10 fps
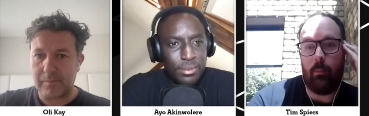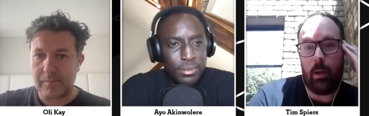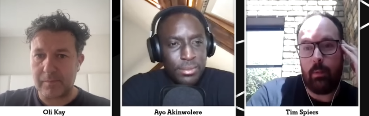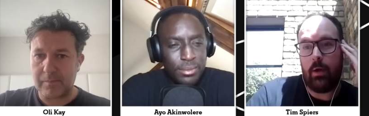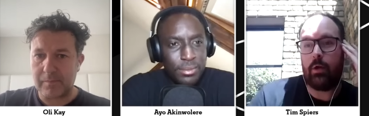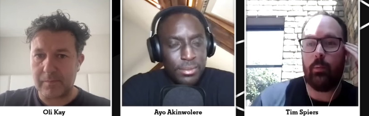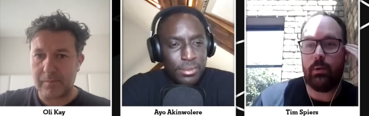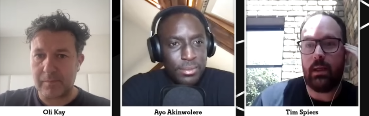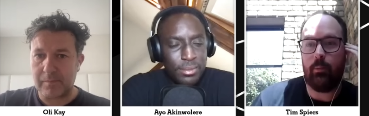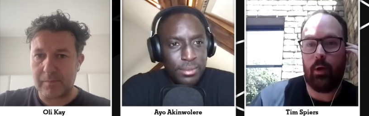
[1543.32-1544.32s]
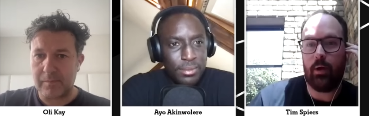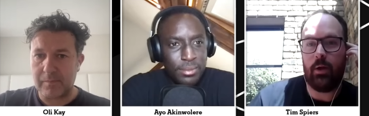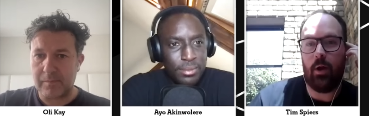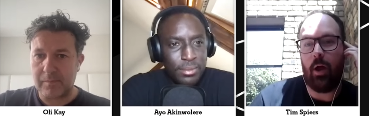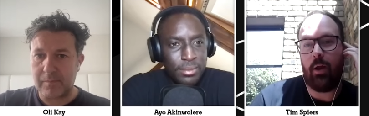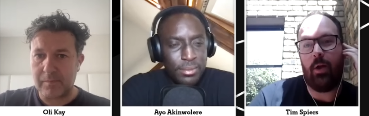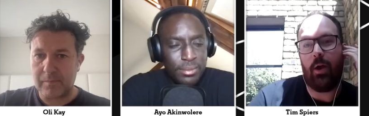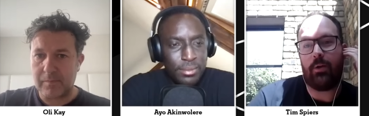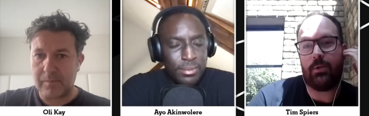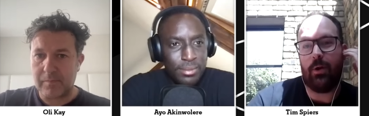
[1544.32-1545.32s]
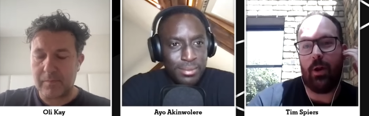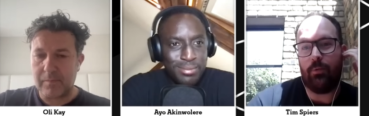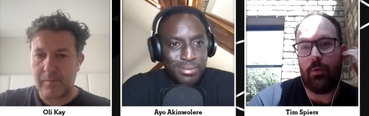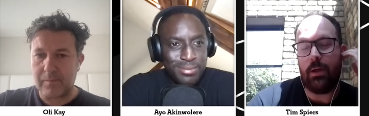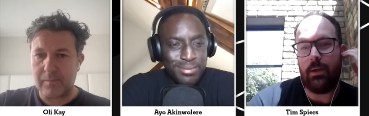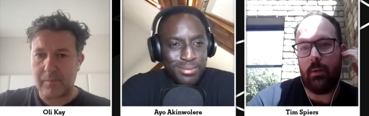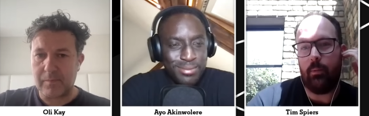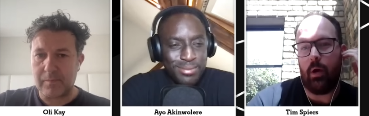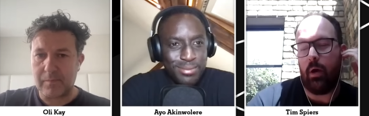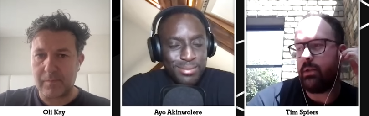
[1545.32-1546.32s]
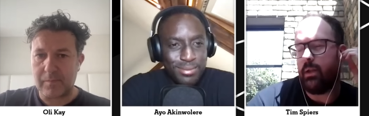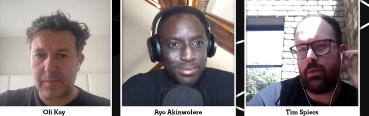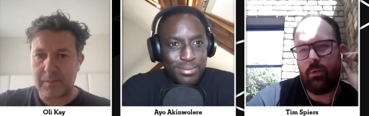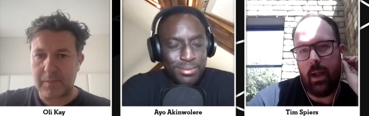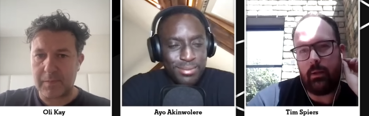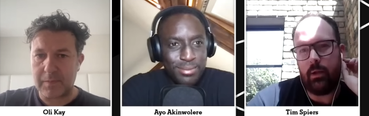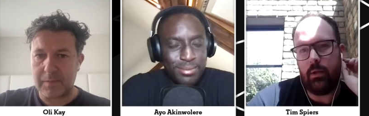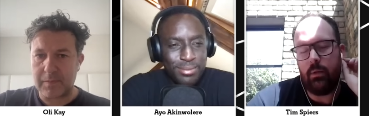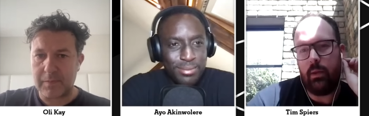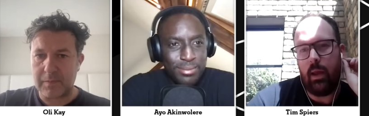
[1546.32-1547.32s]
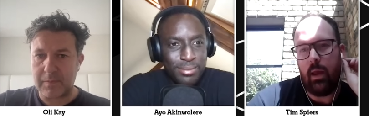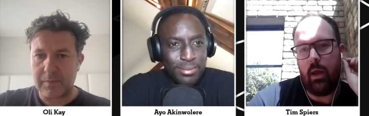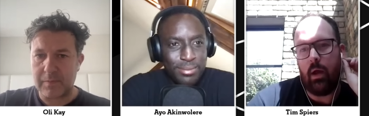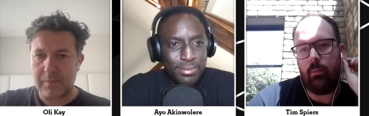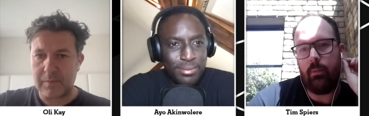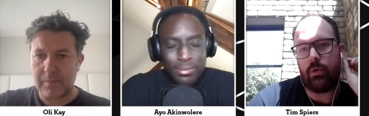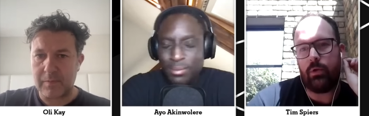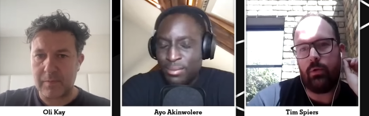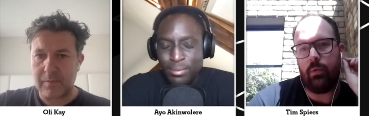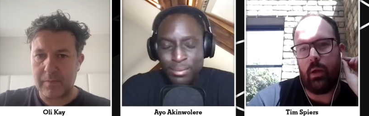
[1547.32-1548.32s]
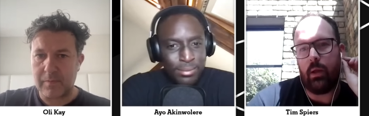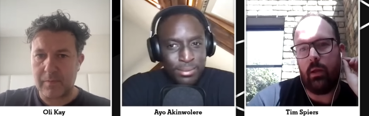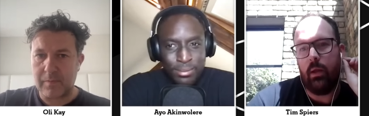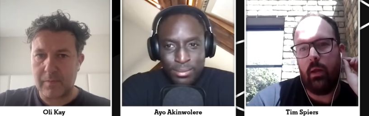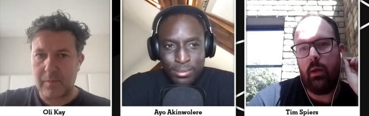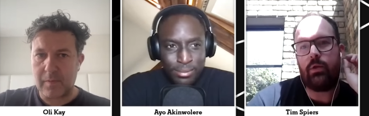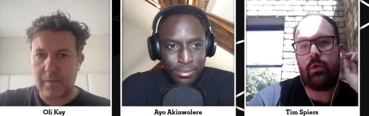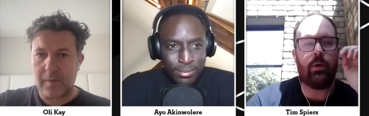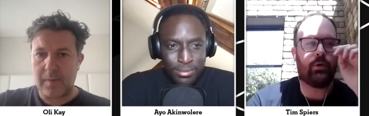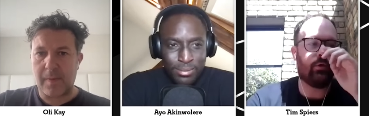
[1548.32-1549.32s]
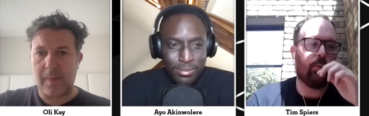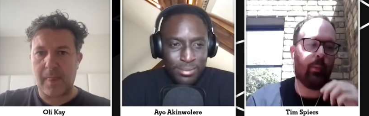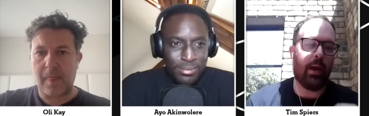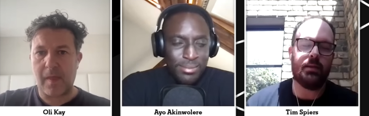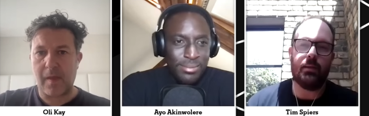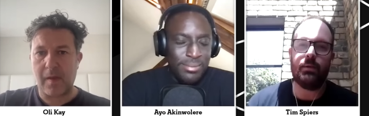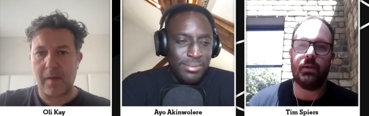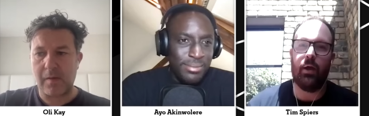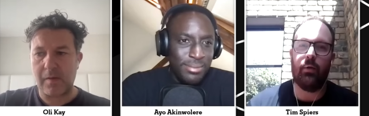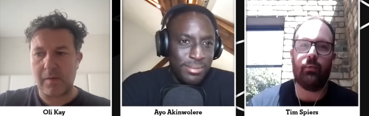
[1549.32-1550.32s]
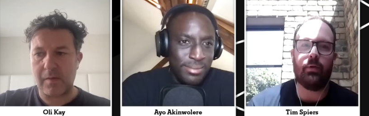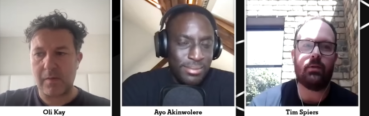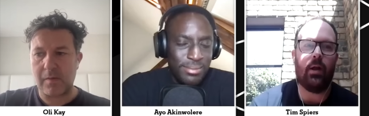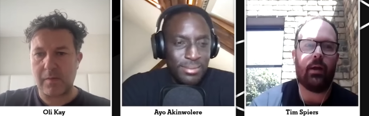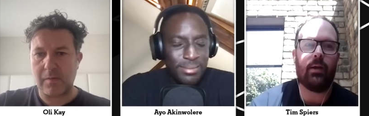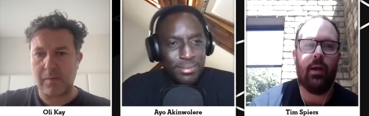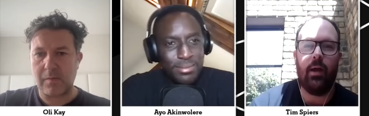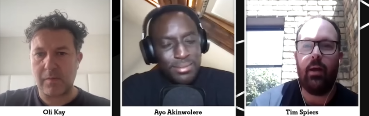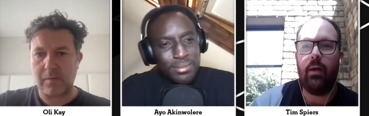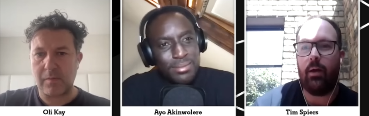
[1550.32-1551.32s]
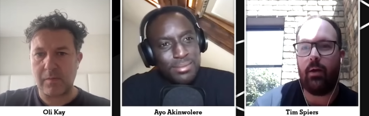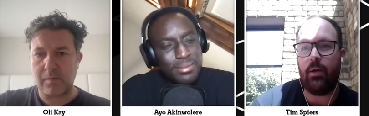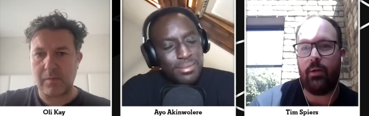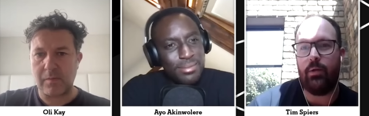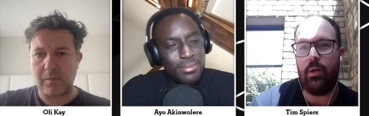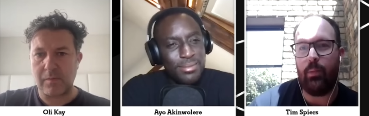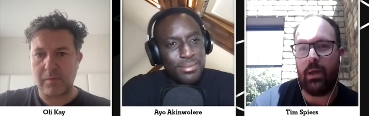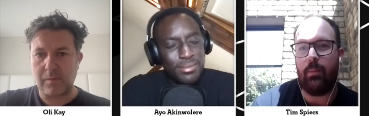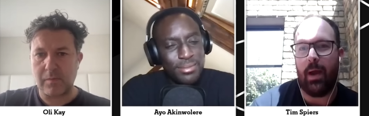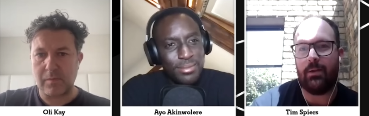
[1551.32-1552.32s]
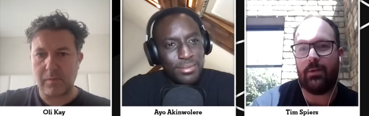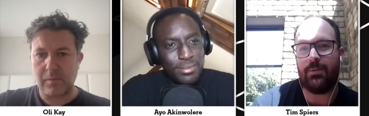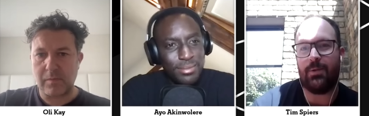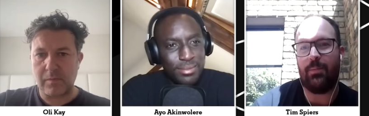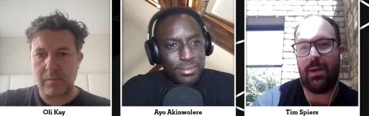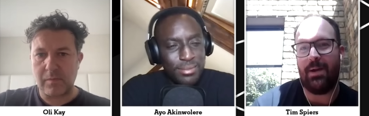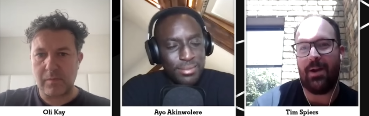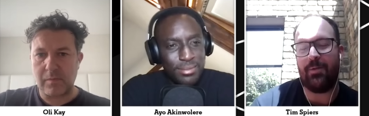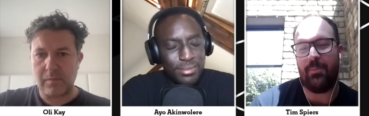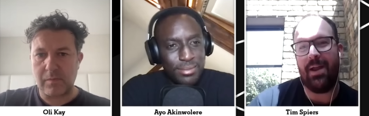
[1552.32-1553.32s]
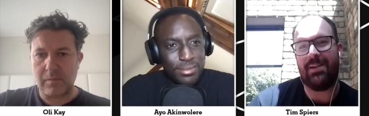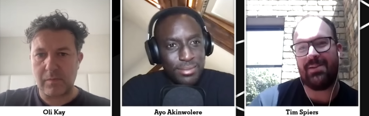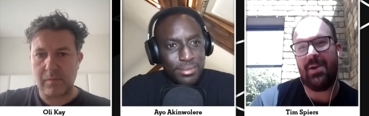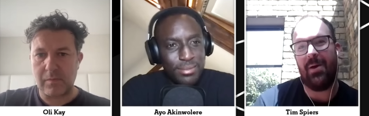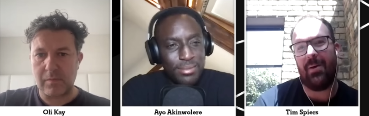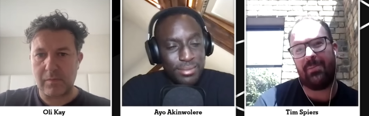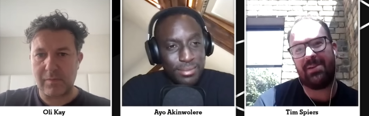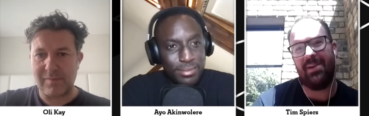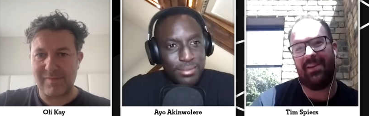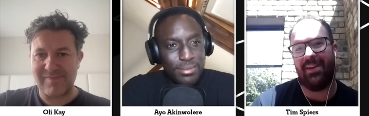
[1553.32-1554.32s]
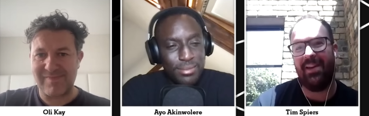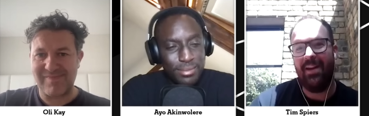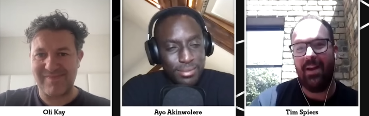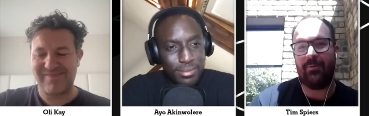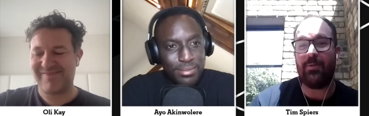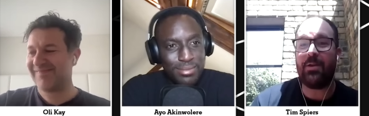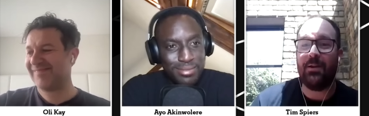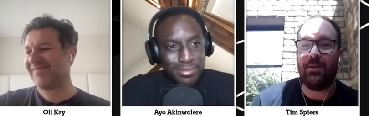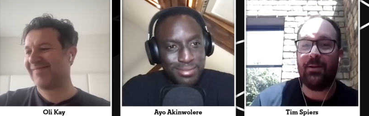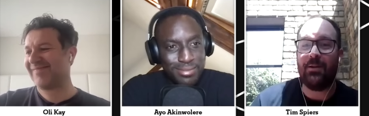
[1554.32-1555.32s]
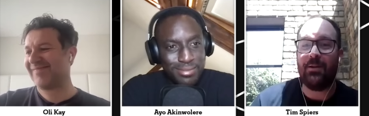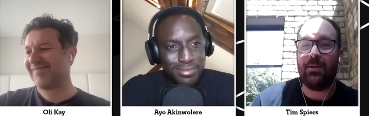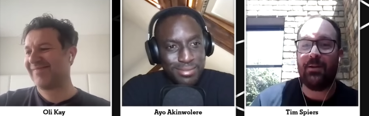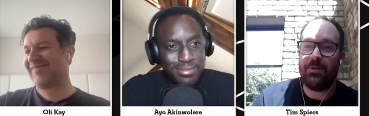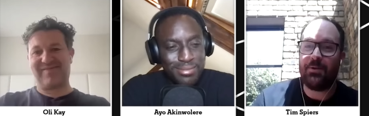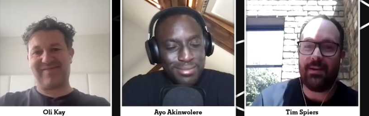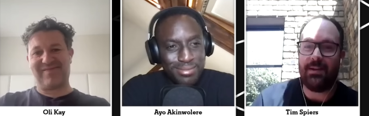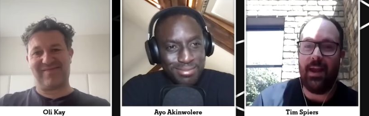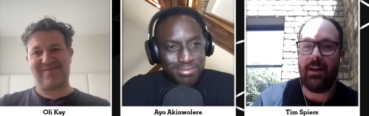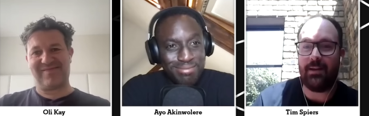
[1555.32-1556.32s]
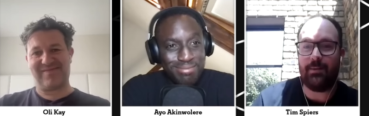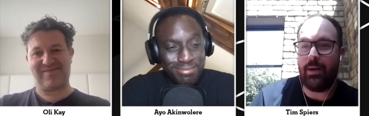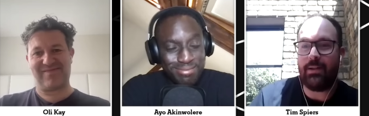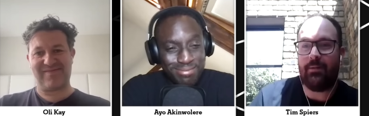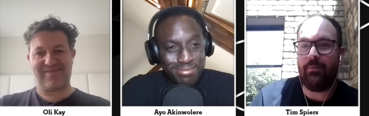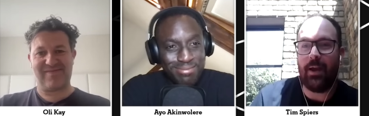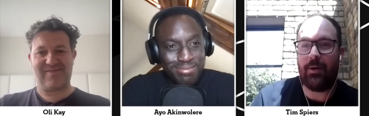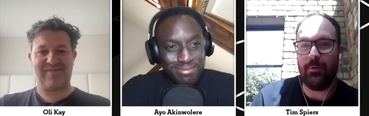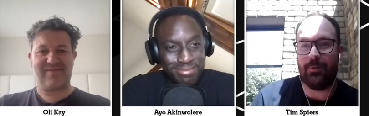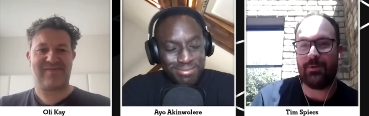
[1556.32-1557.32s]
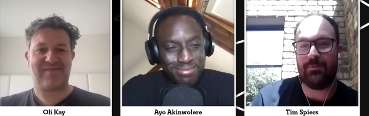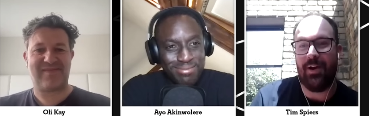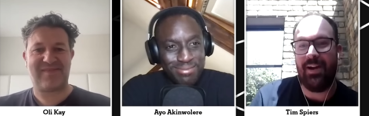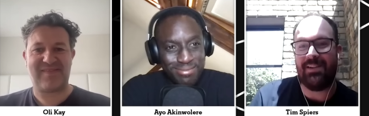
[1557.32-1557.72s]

Speaker 1: Maybe they'll come deeper, you know, like someone like Rooney did. But is Ronaldo doing that? I'm not sure, really. He's almost sort of painting himself as like, I know, the big man off the bench option. If all they can do is chuck crosses at his head, he's basically Veghorst, right?